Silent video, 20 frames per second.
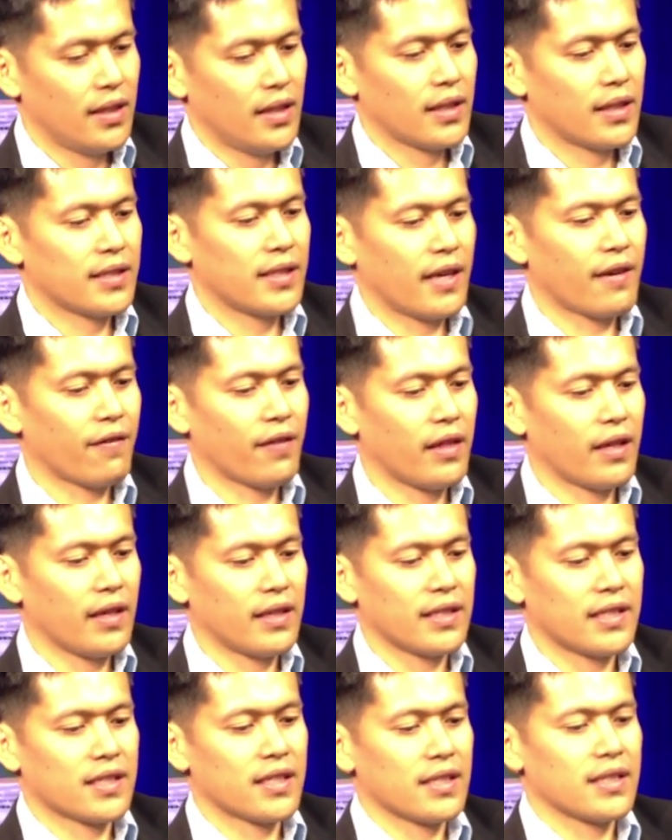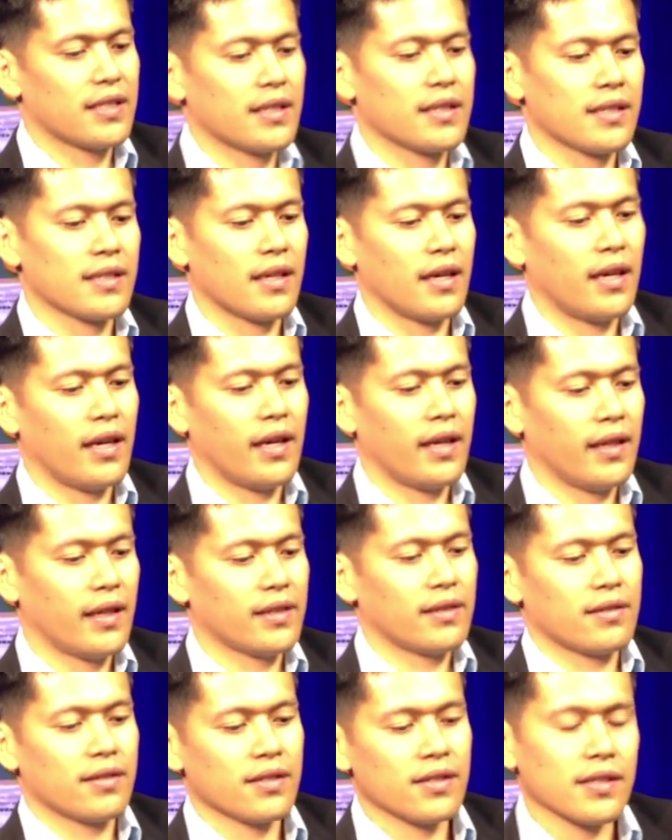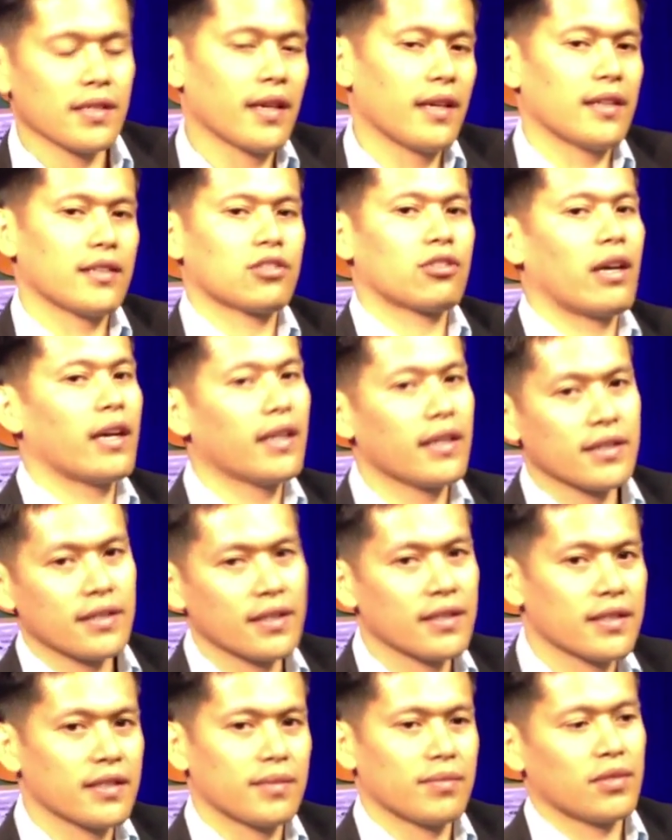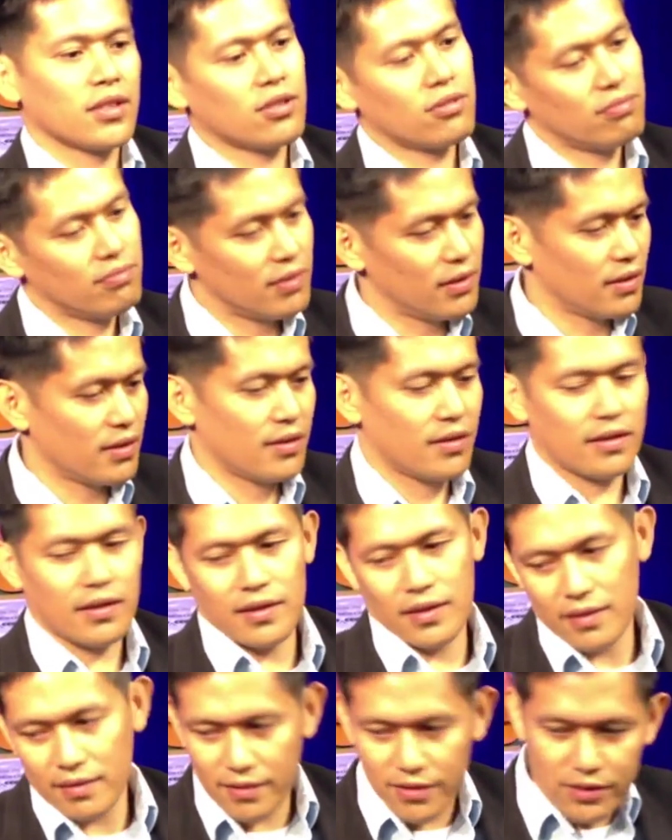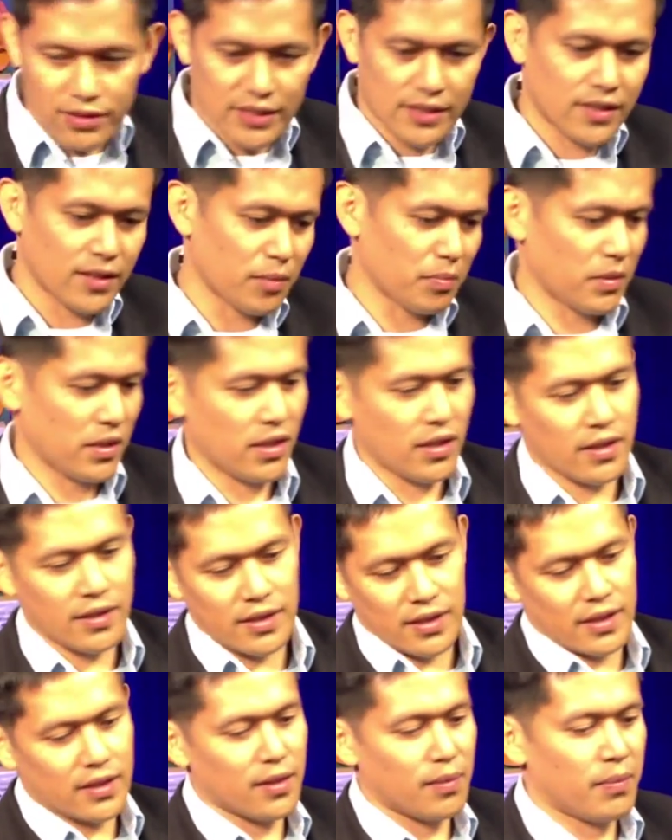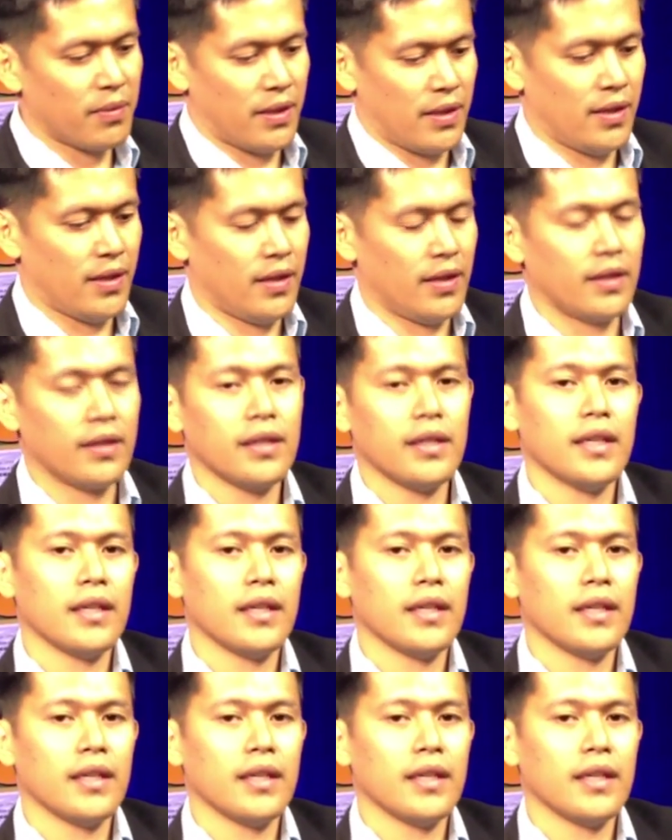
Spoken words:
Because everything is just designed like to sell trading systems, system here, system there.